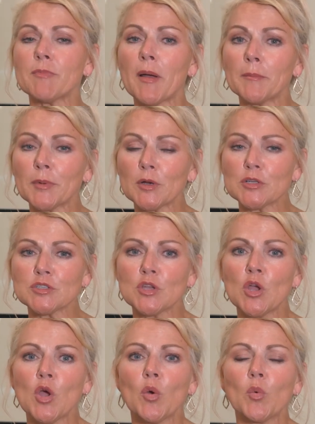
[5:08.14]
bumpers,
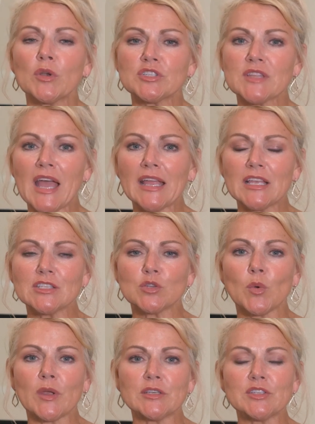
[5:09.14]
which that is
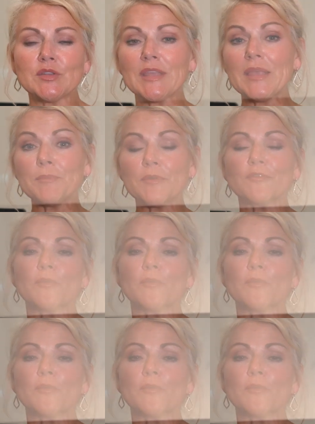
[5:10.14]
going to keep you